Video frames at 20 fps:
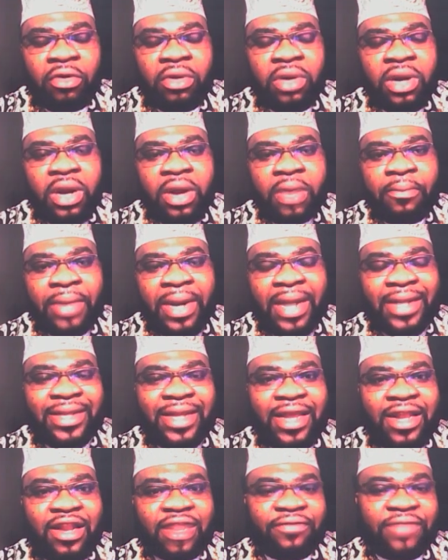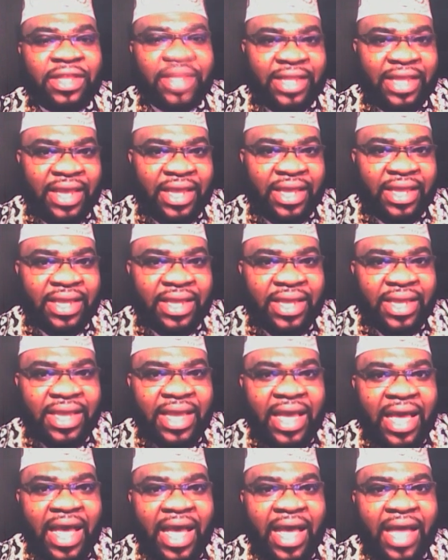but at the end of the day,
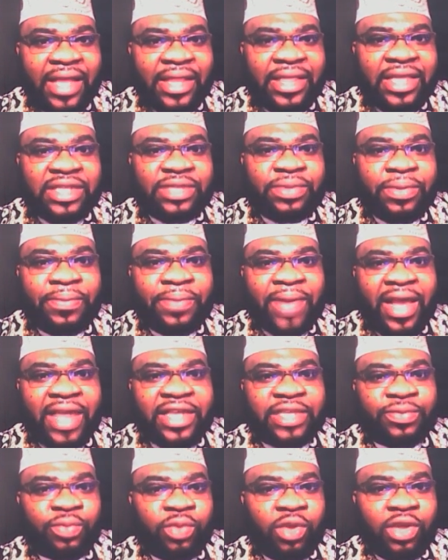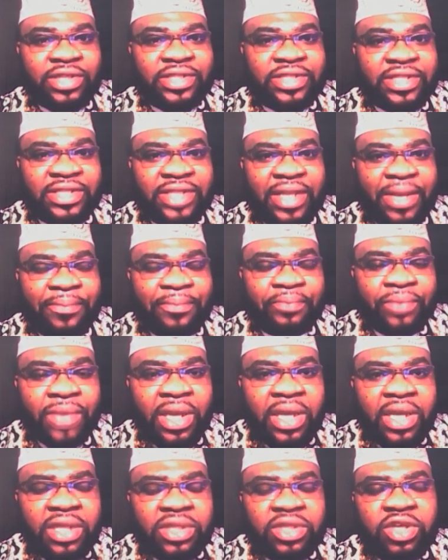these people are exploiting them.
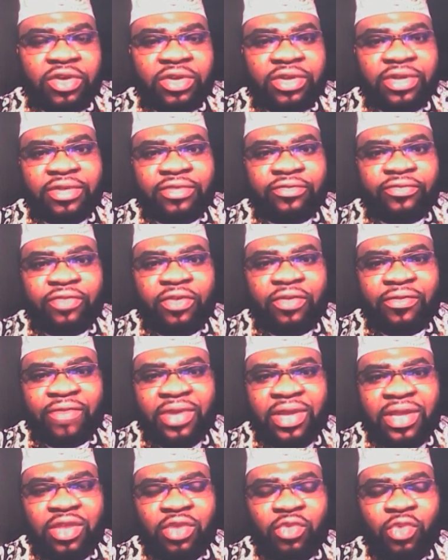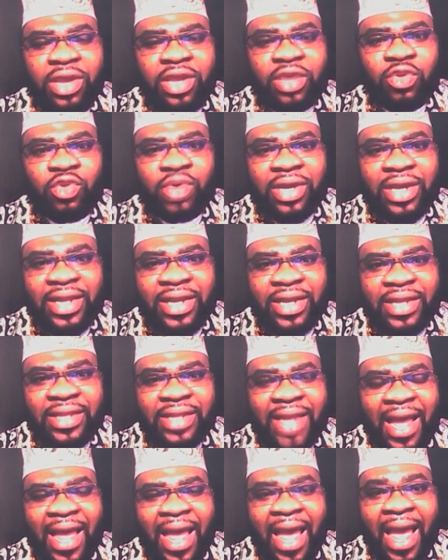So in a way you look at it,
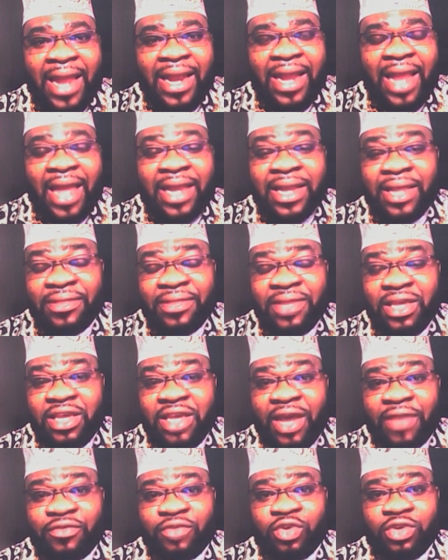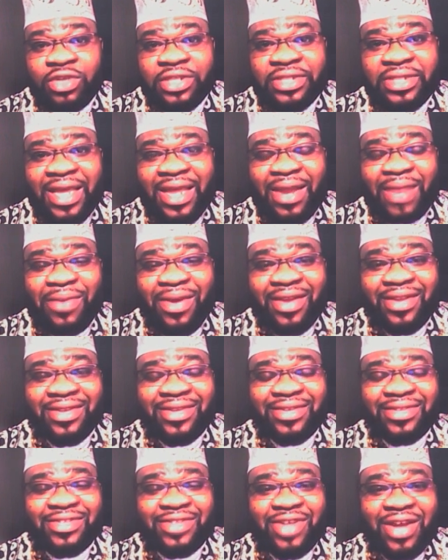and the thing you have to understand about
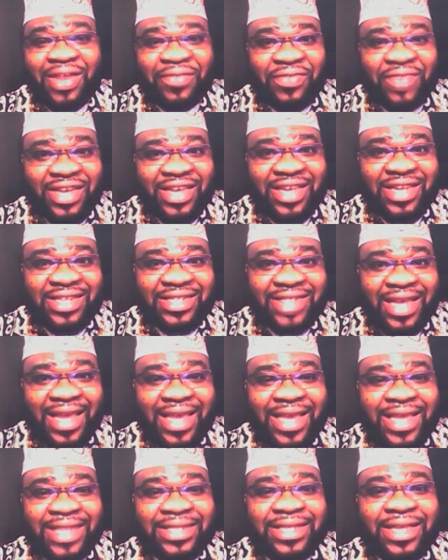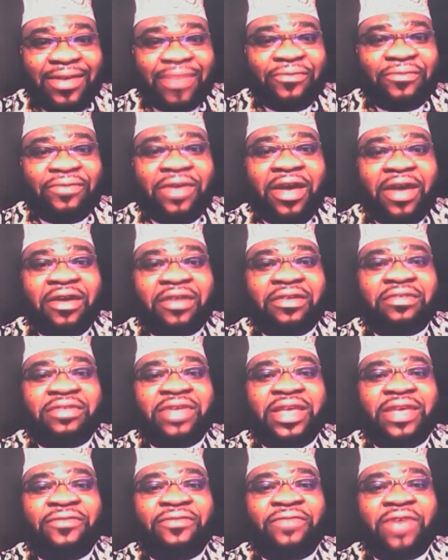trafficking is that it's a
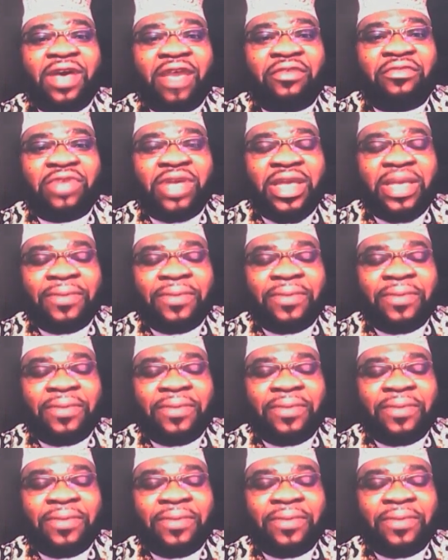very, very